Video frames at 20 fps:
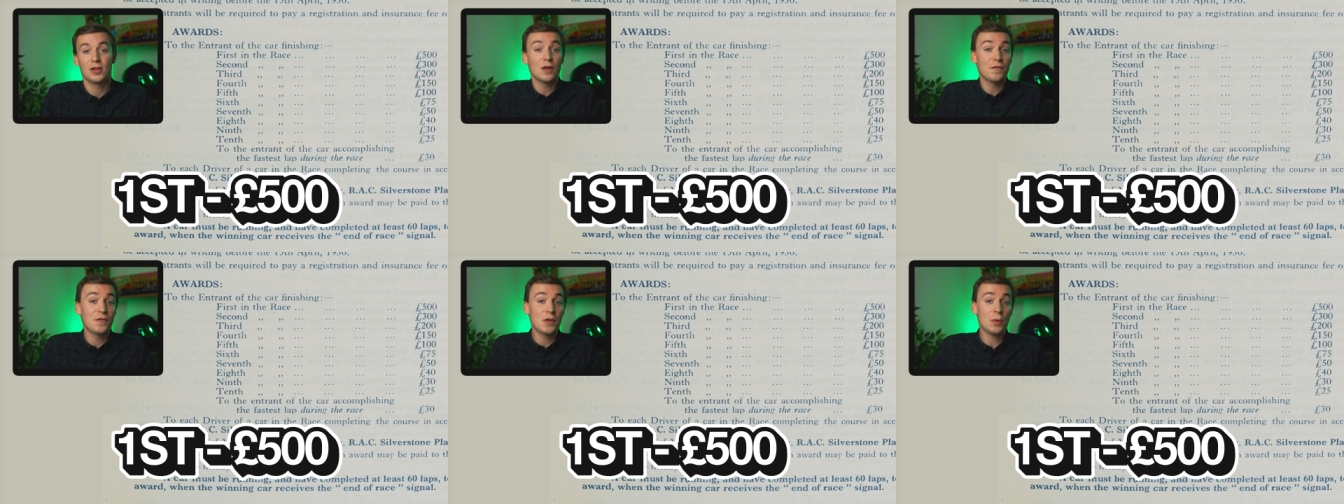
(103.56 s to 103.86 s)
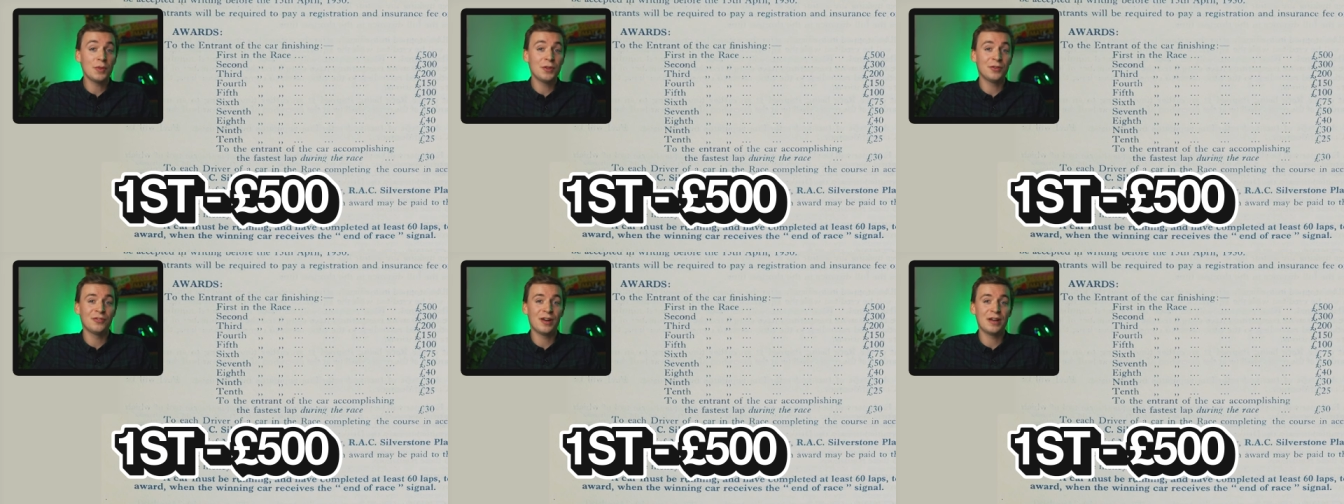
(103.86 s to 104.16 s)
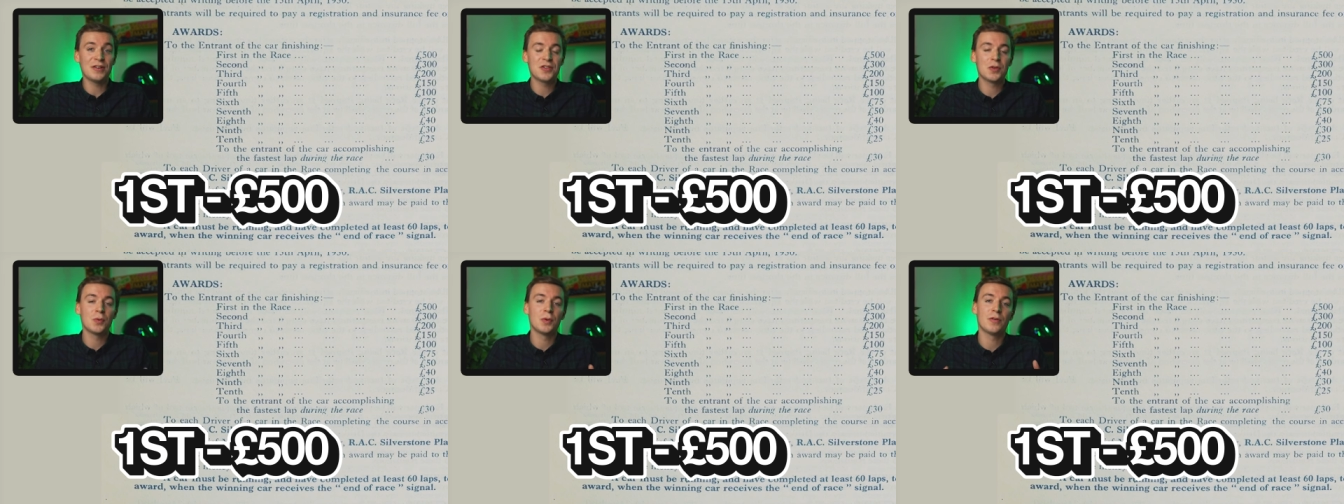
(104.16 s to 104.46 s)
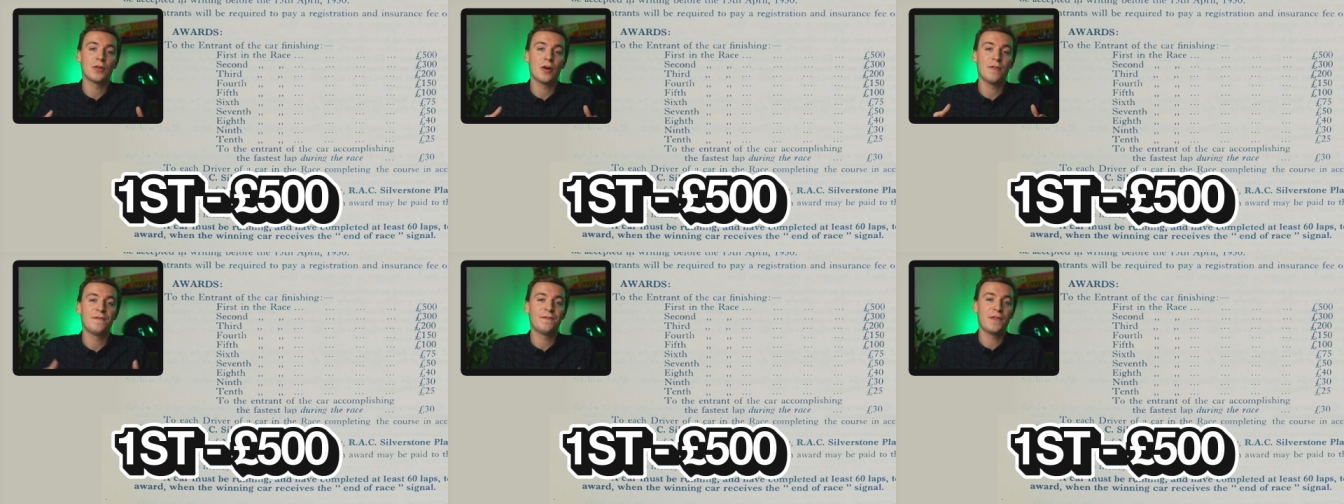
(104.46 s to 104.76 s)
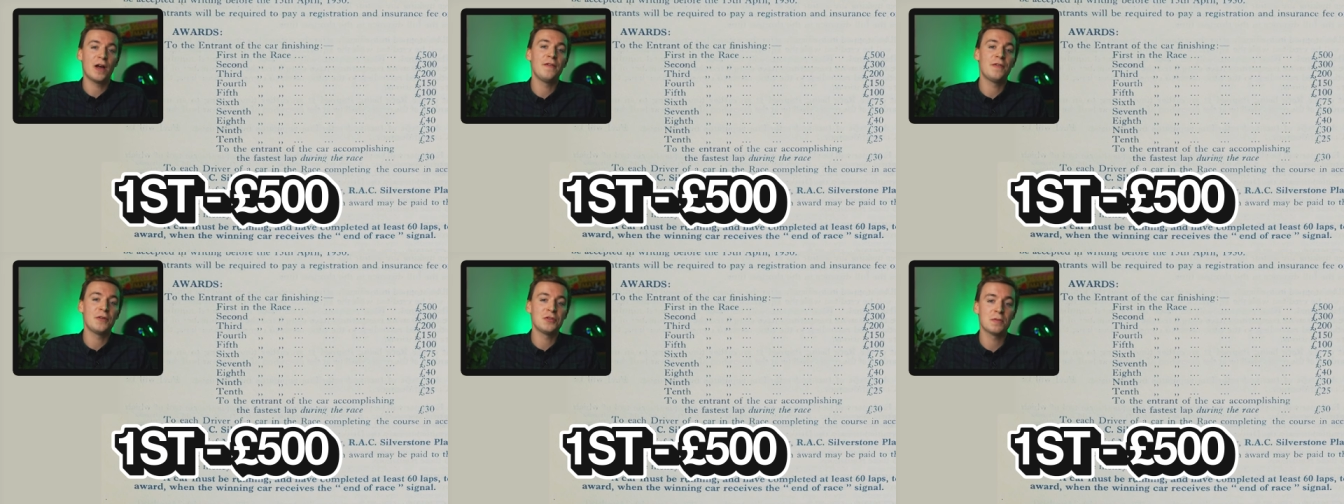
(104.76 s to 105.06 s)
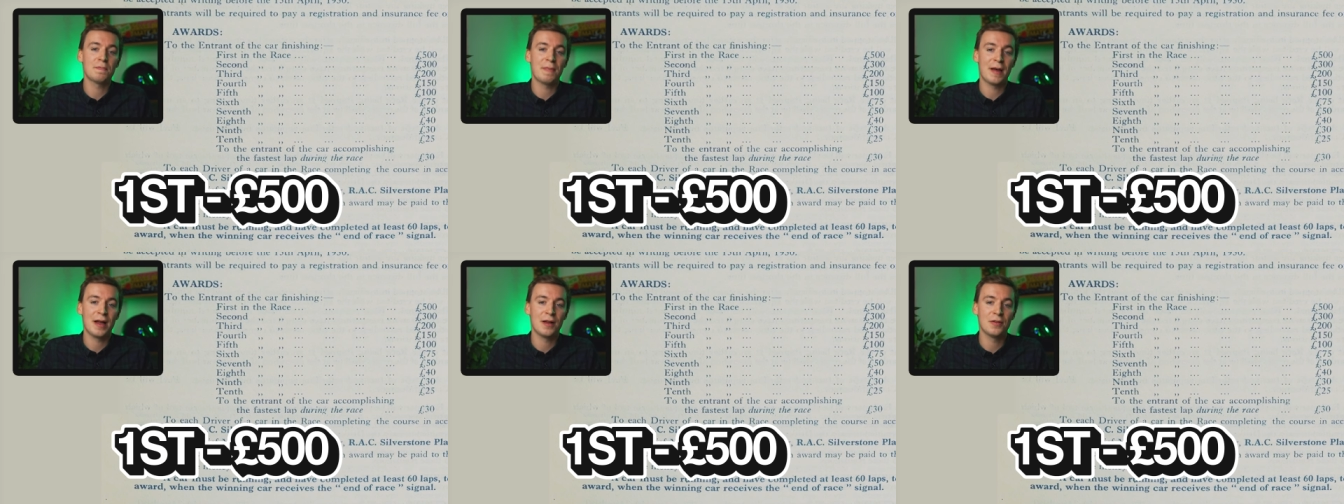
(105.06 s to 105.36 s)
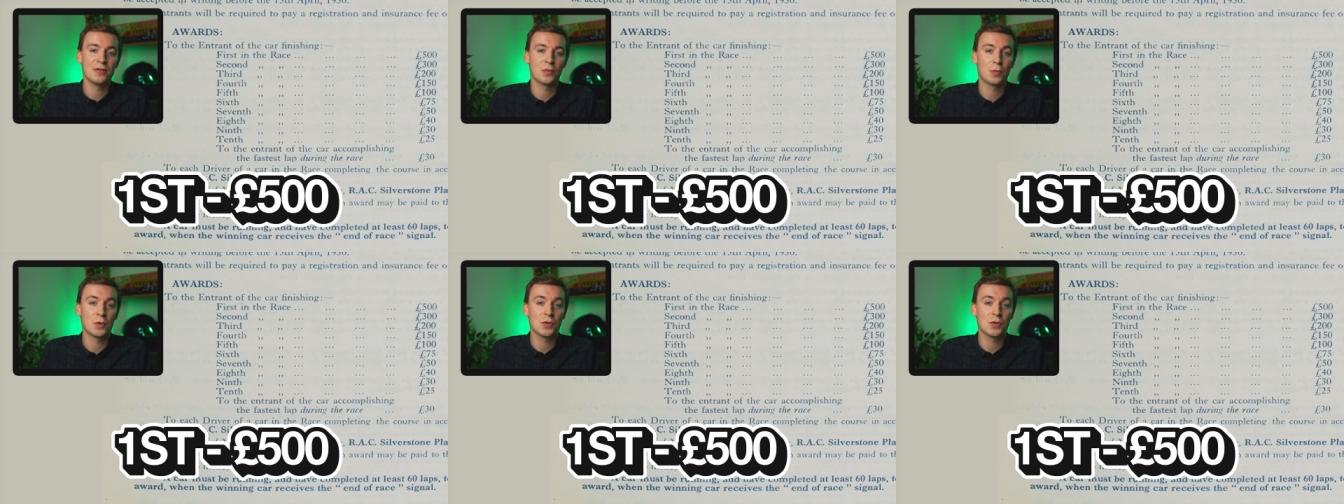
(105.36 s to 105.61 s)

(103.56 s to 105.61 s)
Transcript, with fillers: So if you won the race, you would have got five hundred pounds,